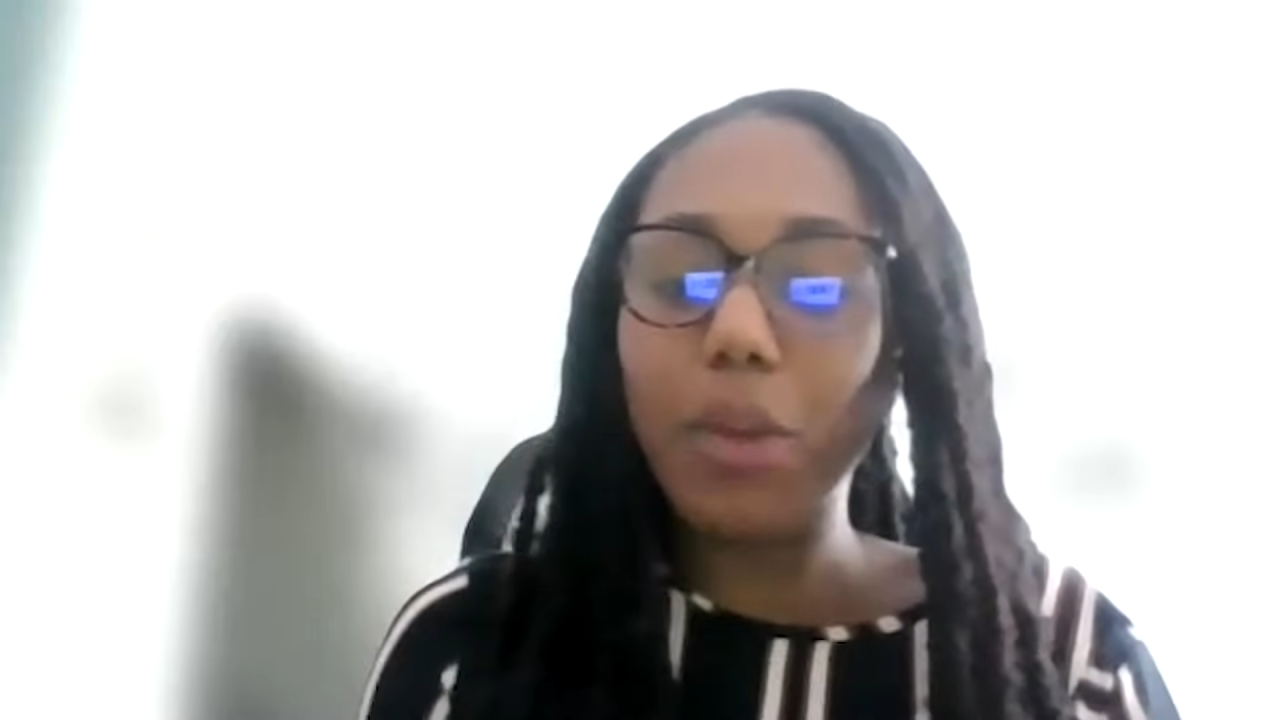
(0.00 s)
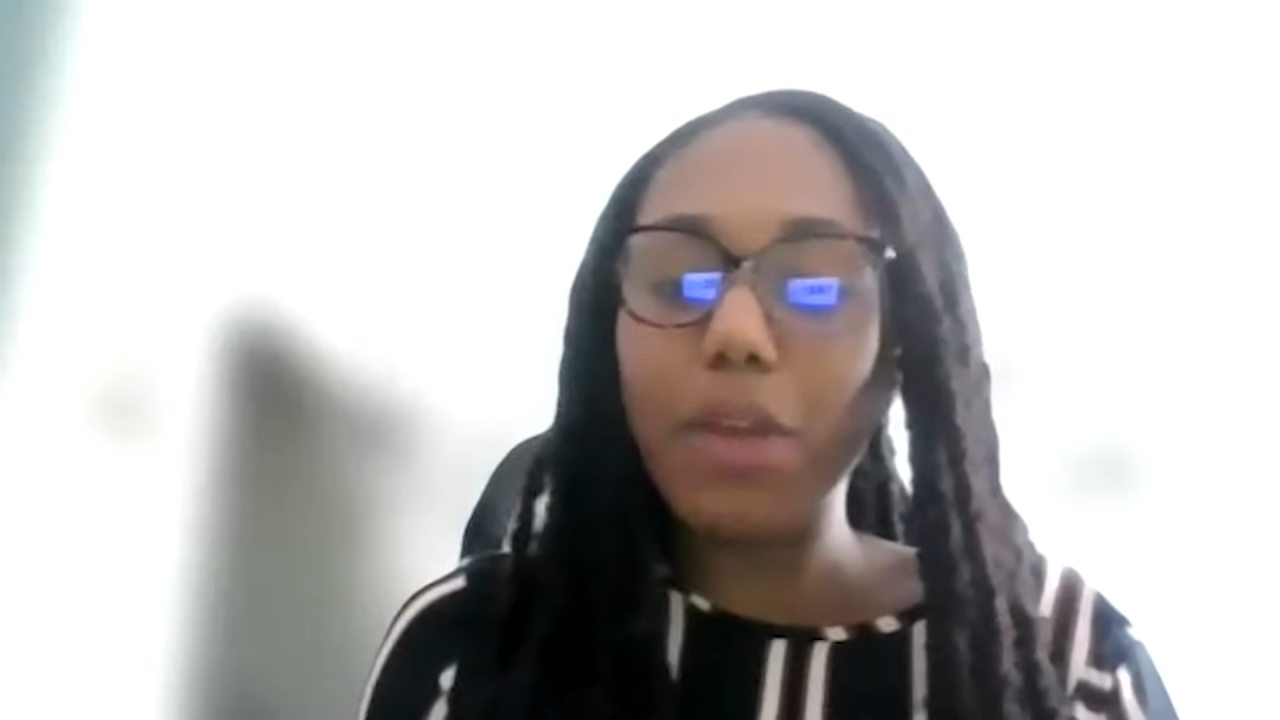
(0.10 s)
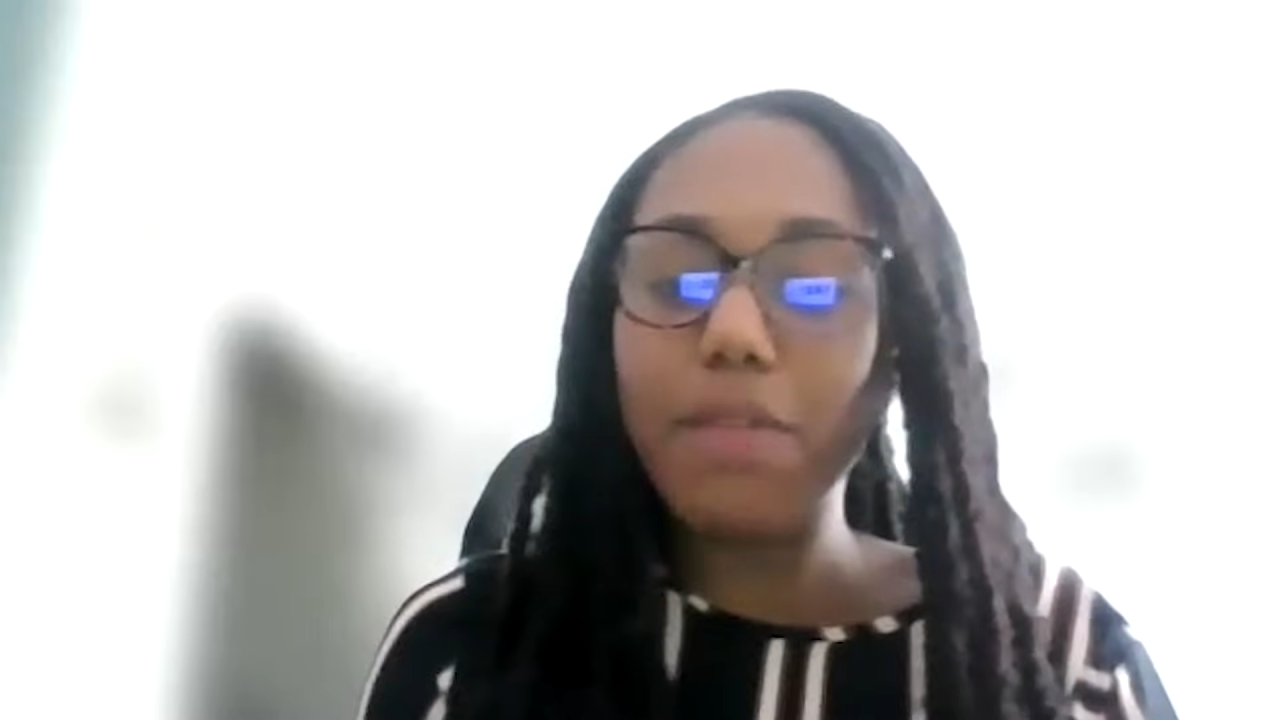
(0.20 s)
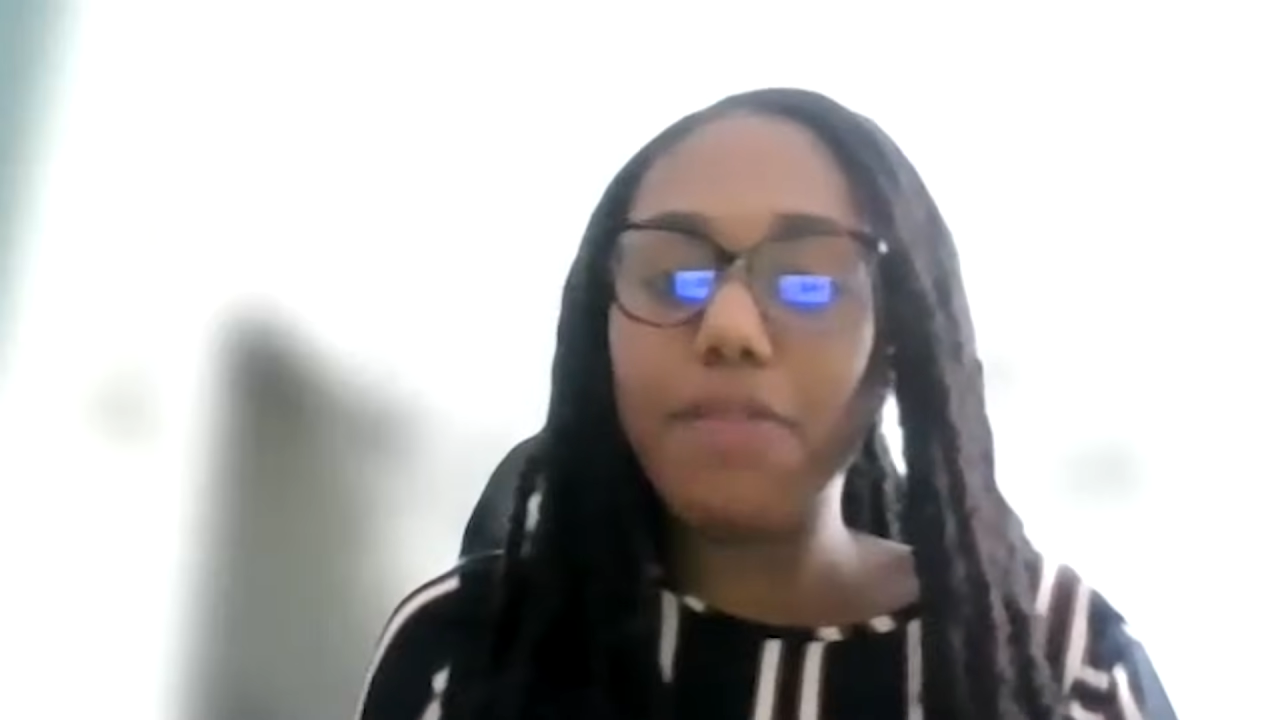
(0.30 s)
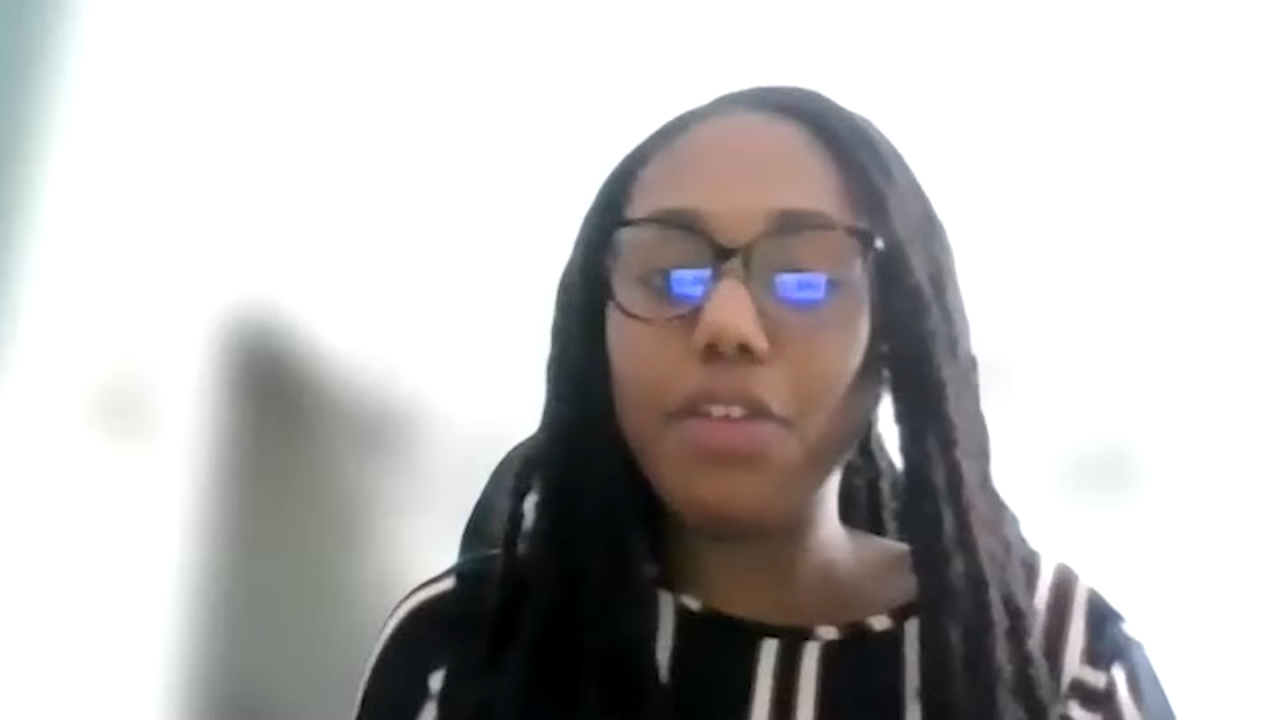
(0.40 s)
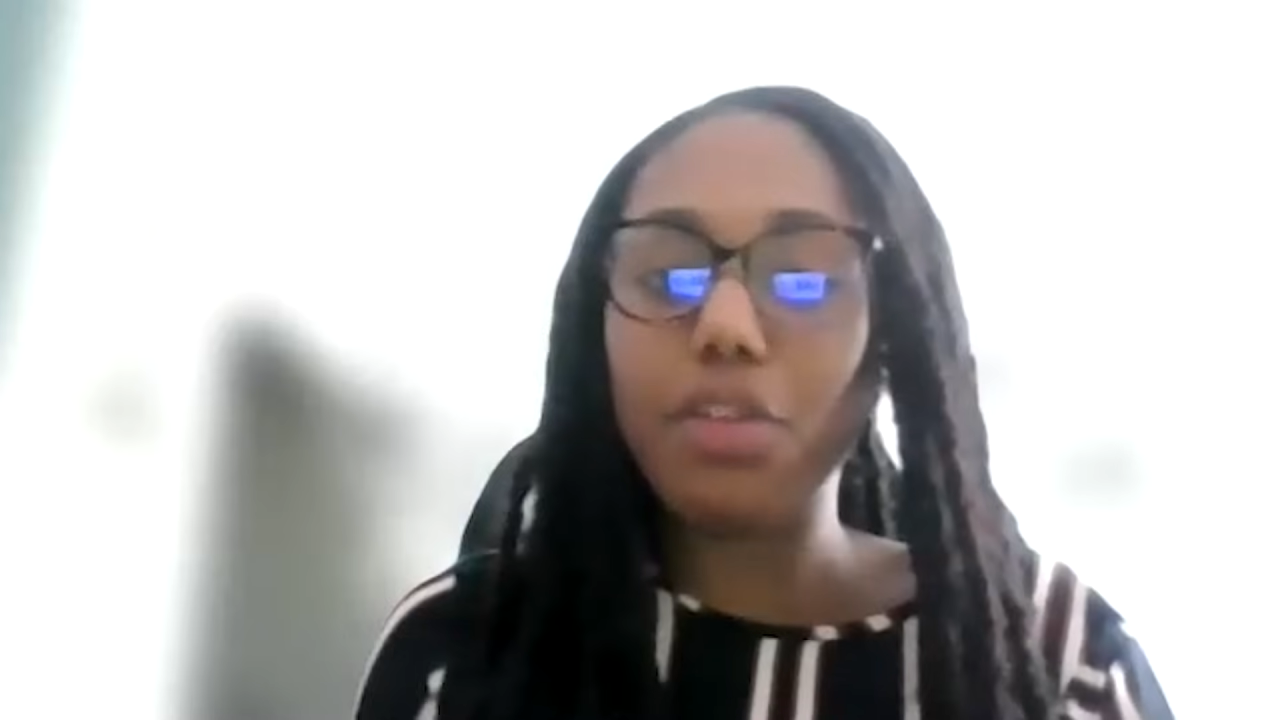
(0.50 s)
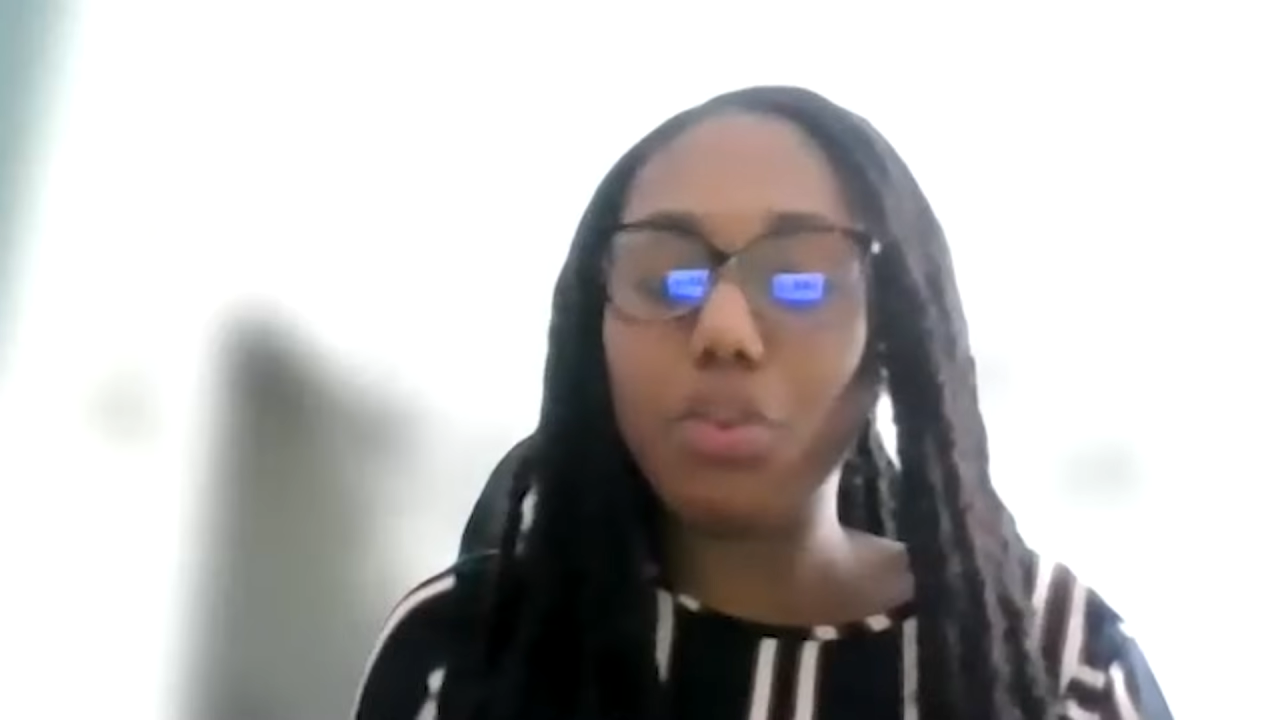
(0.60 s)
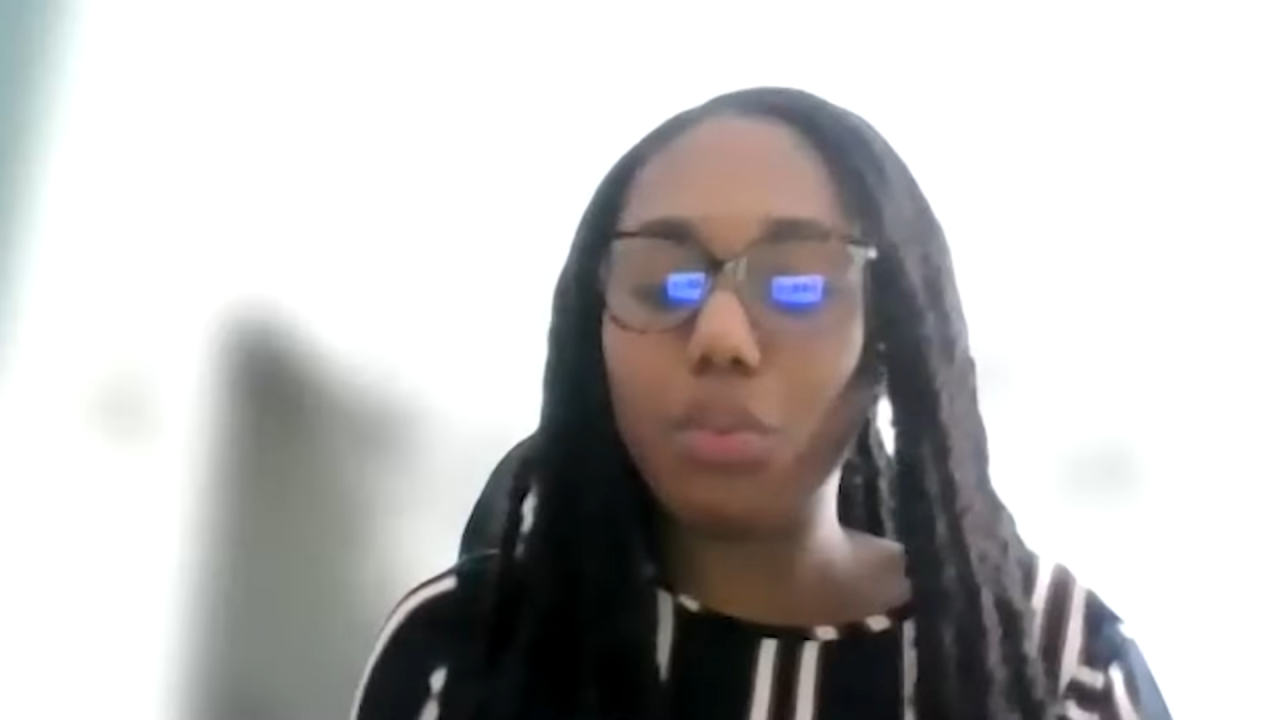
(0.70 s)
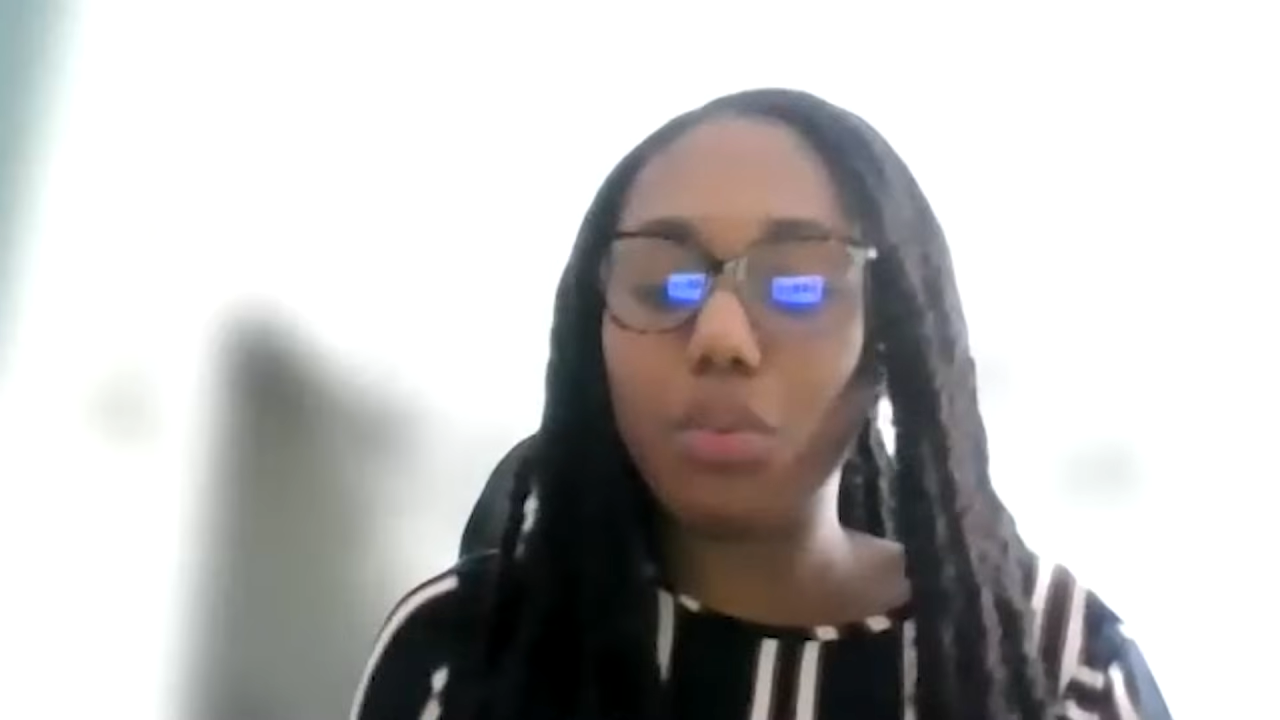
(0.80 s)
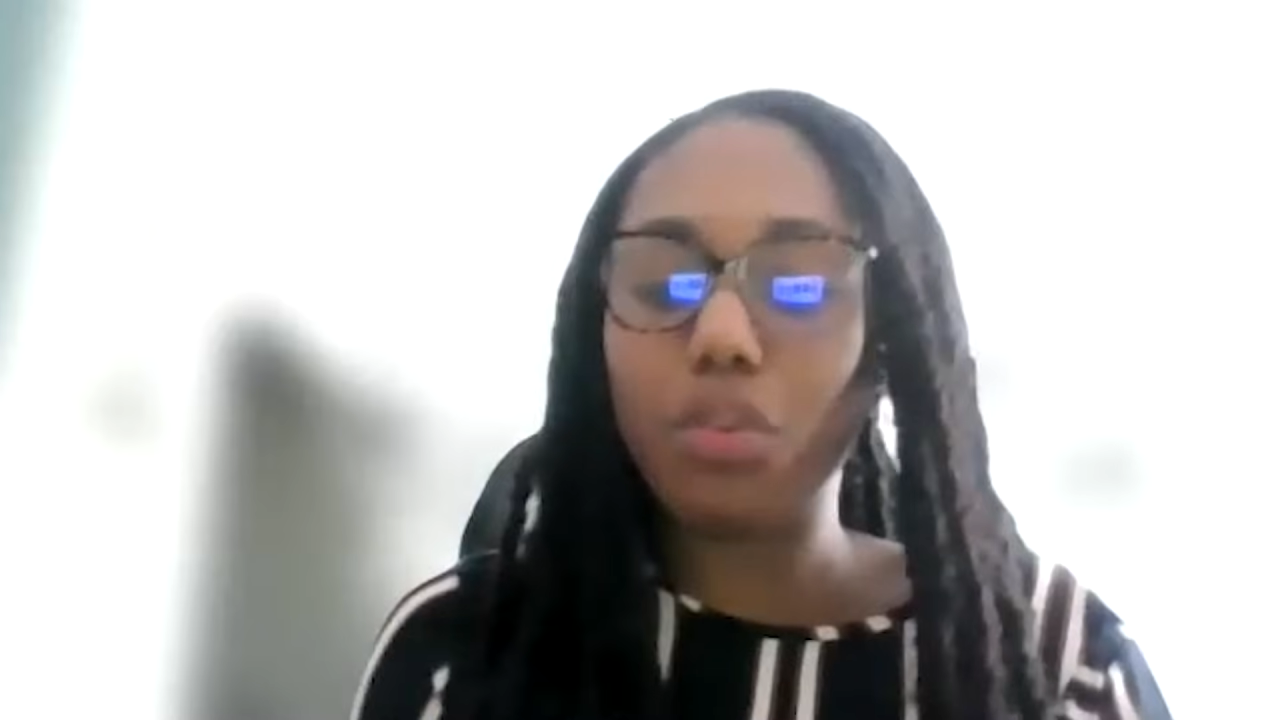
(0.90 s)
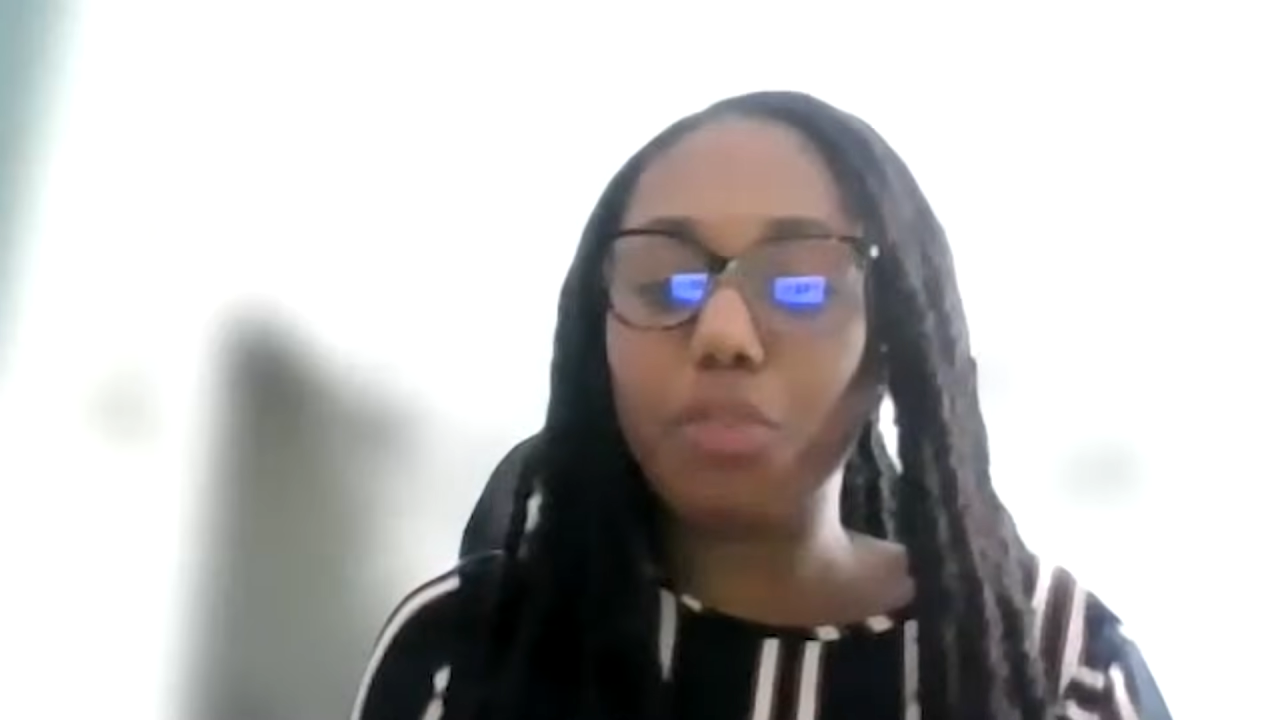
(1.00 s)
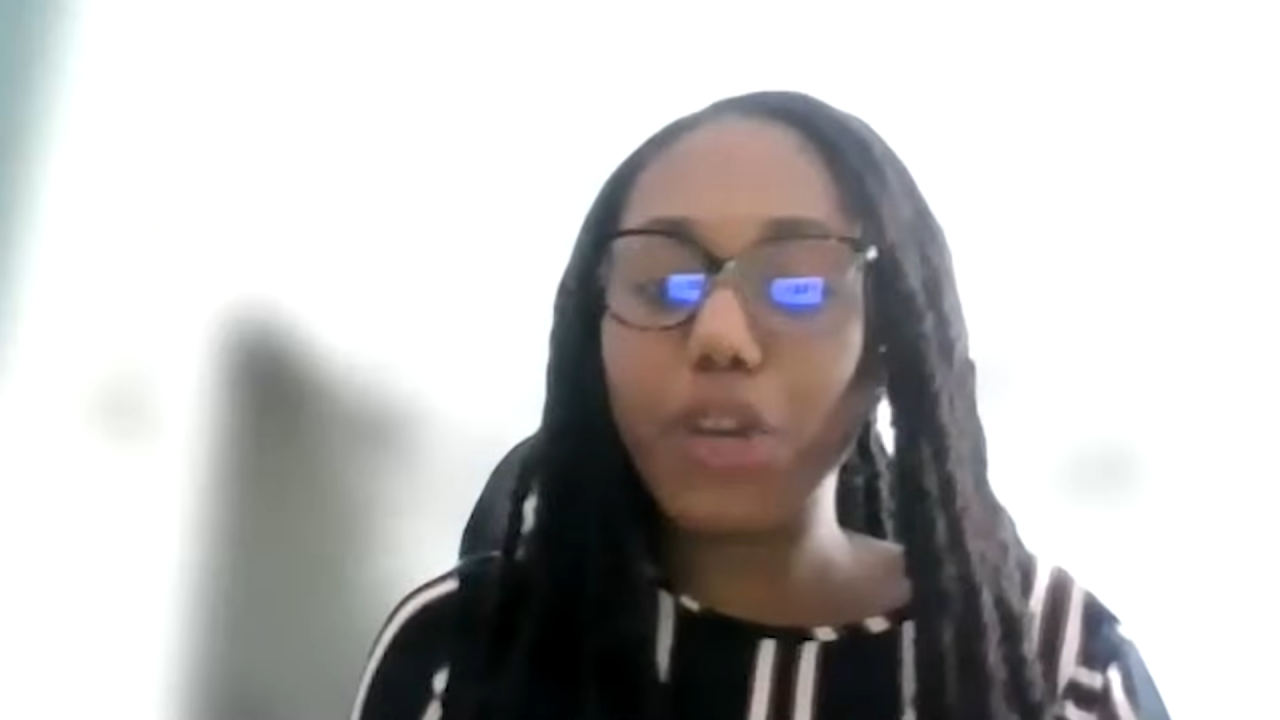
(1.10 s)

with a source of